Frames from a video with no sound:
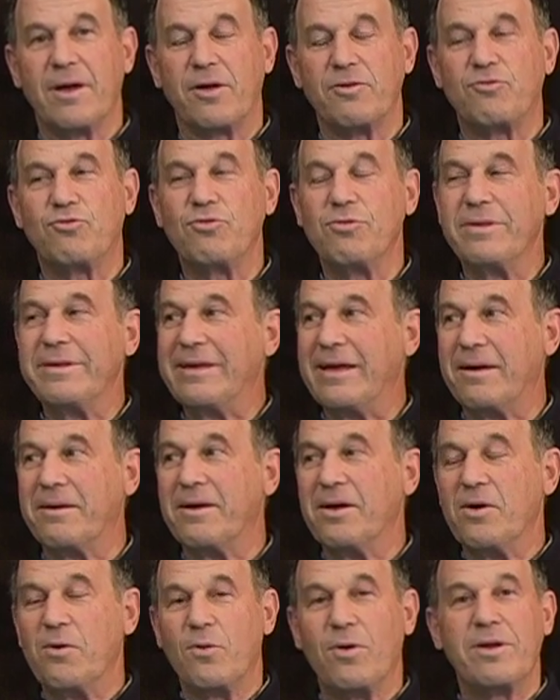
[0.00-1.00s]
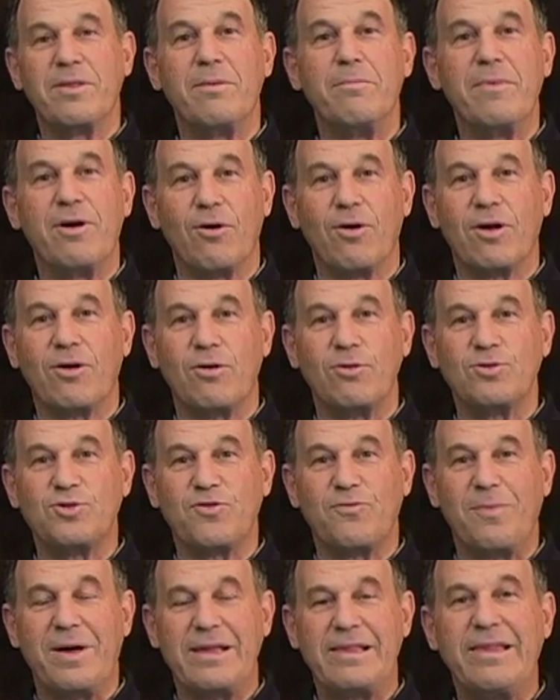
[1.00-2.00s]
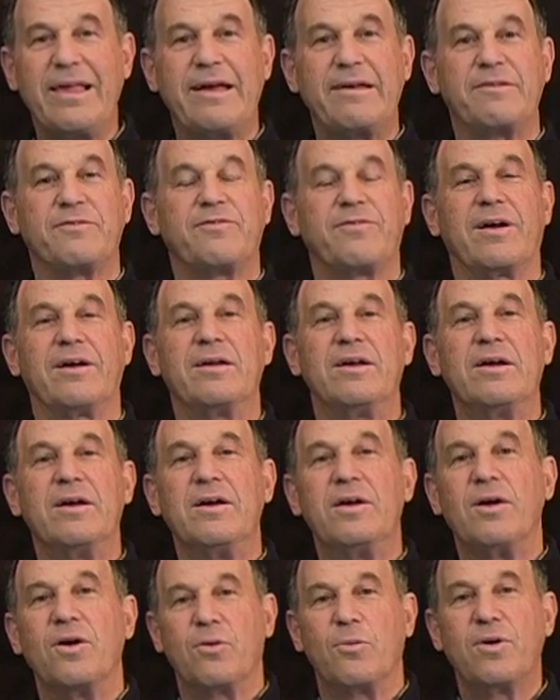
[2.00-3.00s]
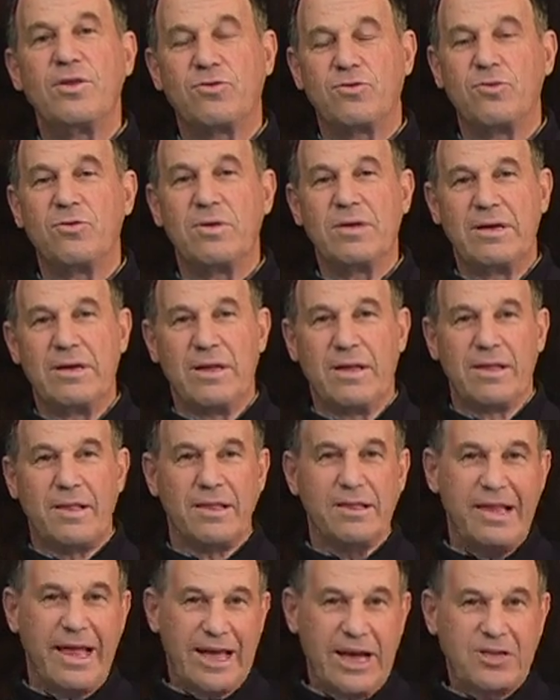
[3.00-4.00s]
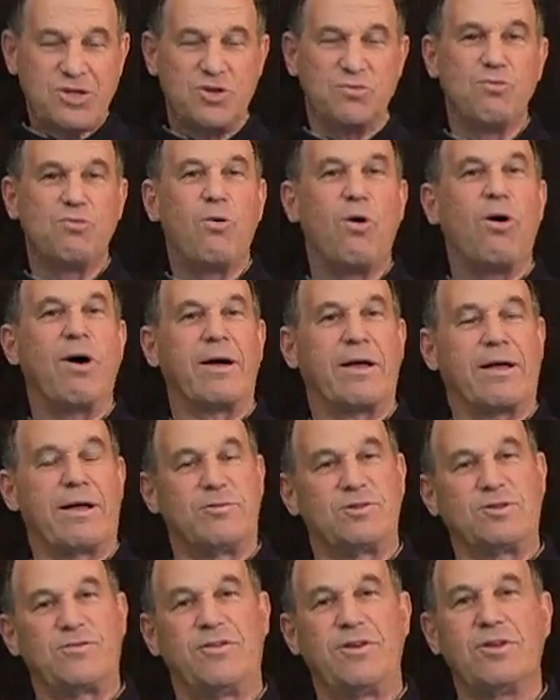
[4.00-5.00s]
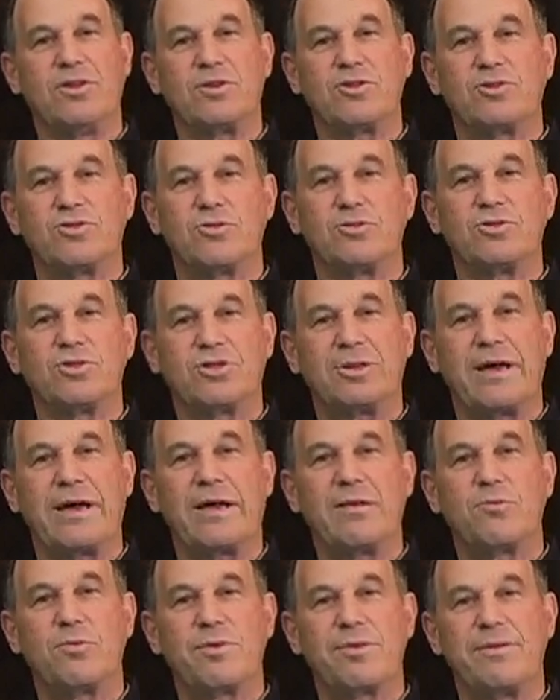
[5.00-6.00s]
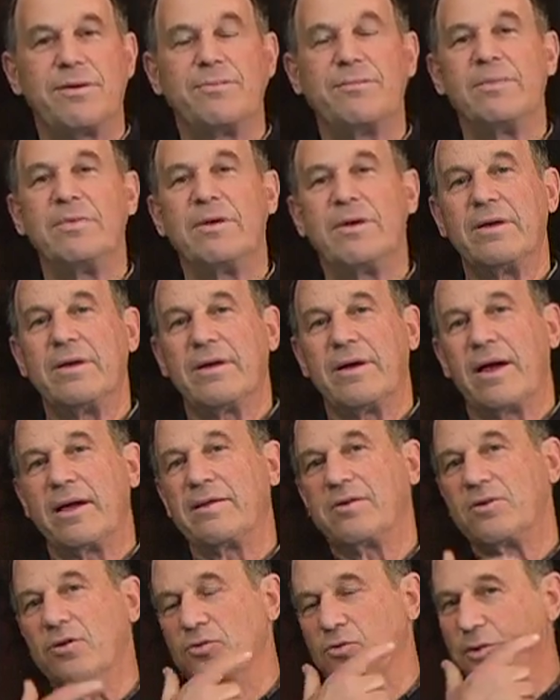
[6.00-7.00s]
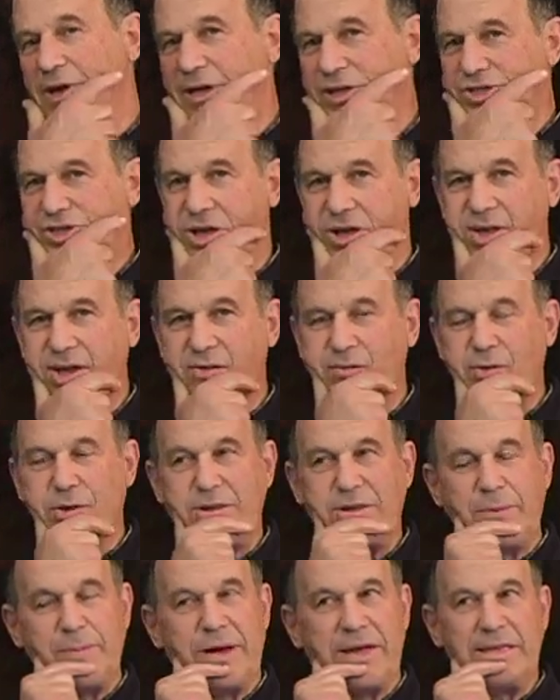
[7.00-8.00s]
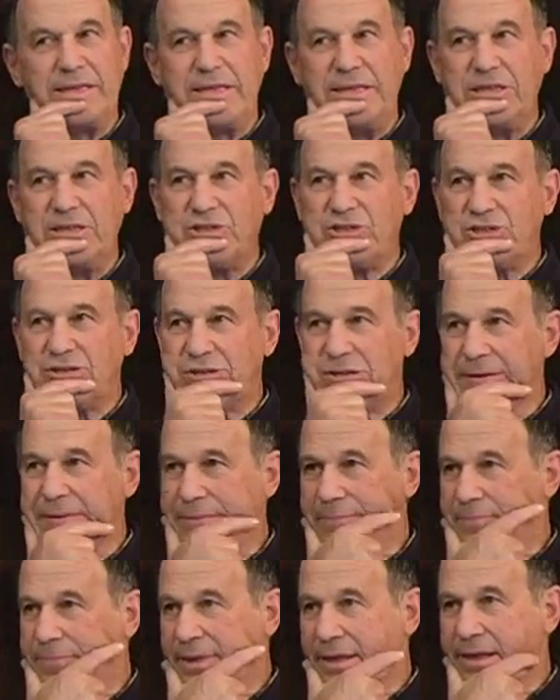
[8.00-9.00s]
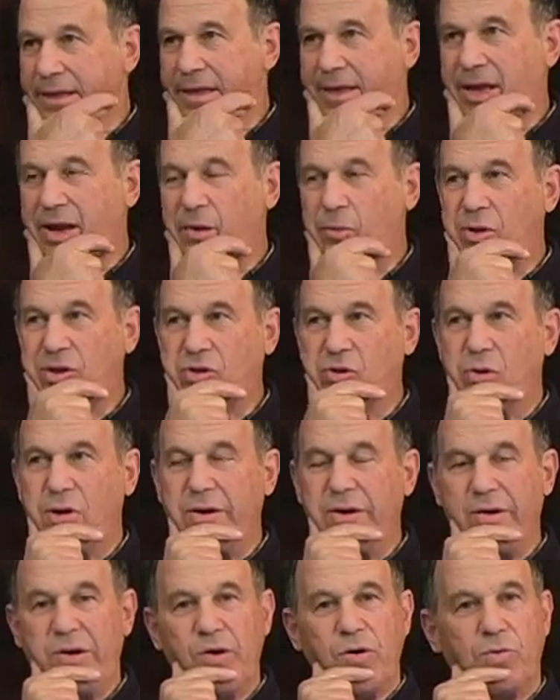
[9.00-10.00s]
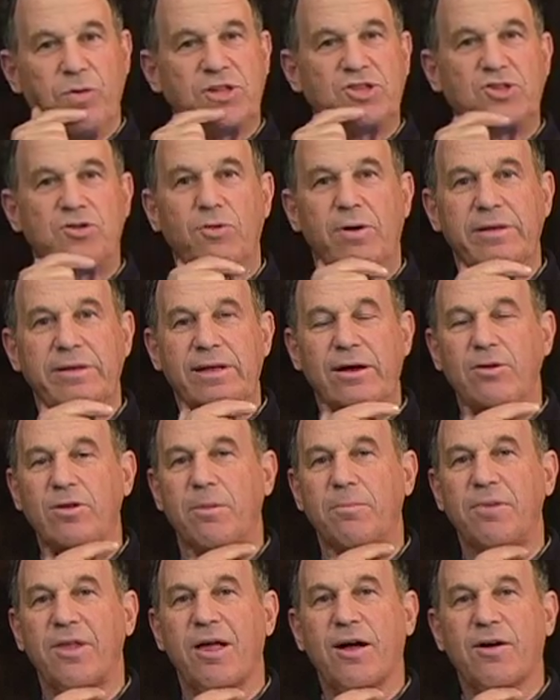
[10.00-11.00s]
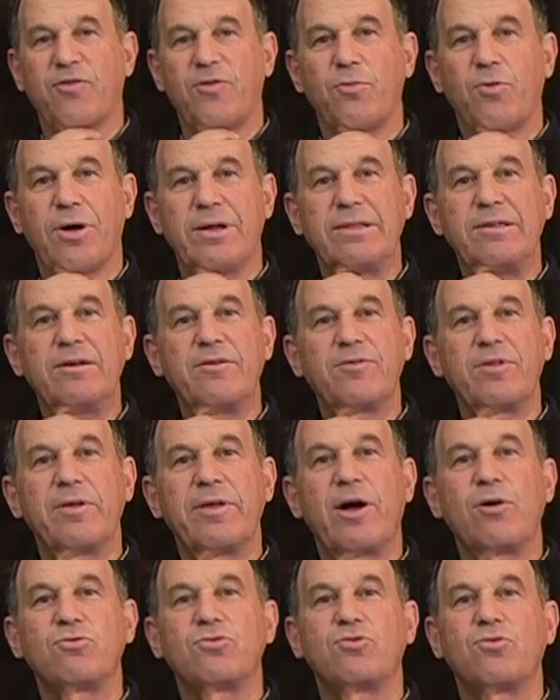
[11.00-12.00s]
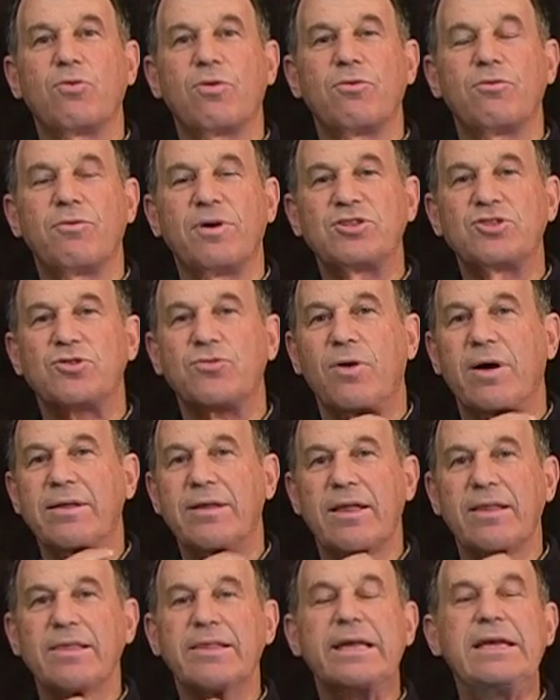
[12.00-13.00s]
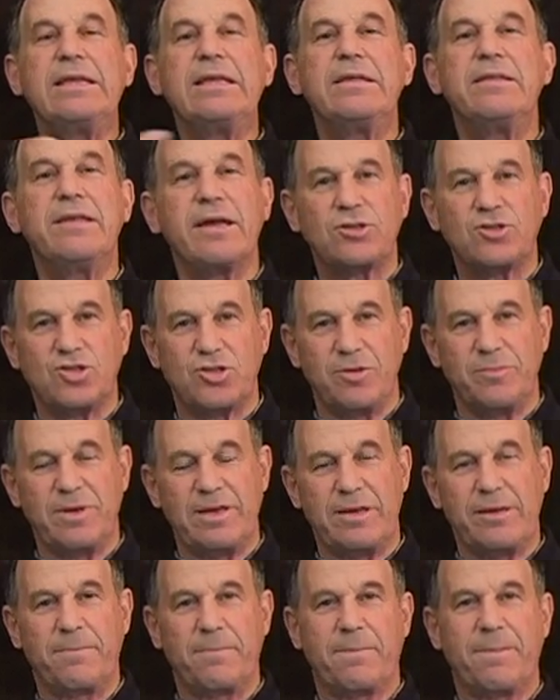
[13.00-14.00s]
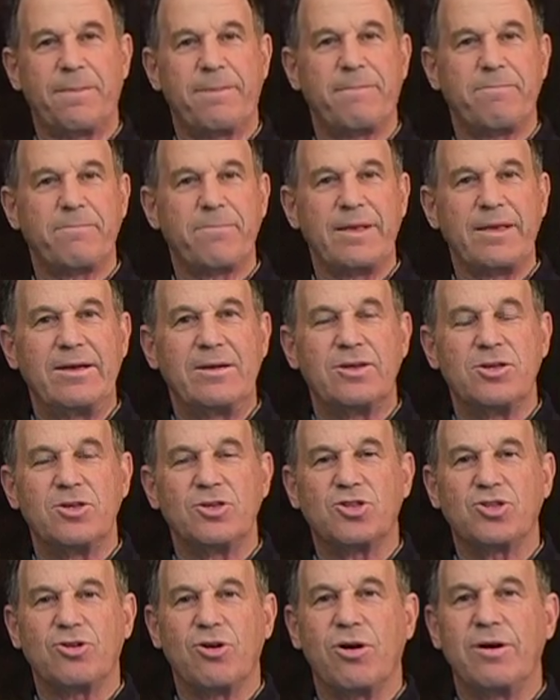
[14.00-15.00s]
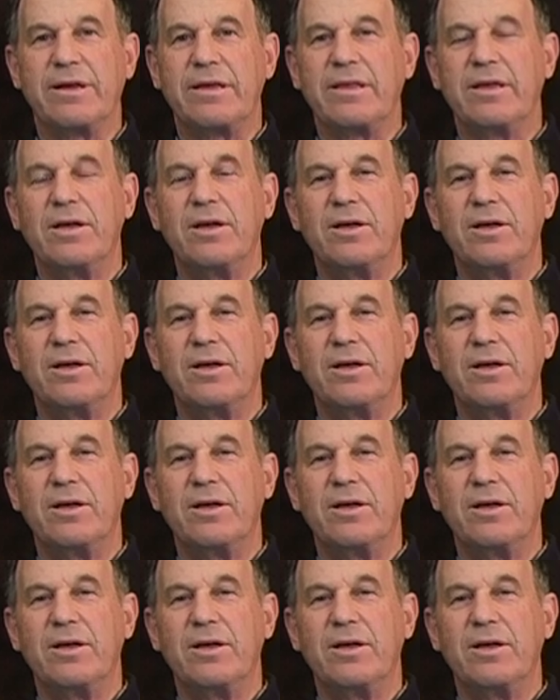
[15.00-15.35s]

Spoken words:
Truly one of the miracles of my life. I went to the last walk. I was feeling so sad with them. I arranged to give one to my niece. And I went to a restaurant down the block from where I live, a little outdoor restaurant. And the lady next to me started.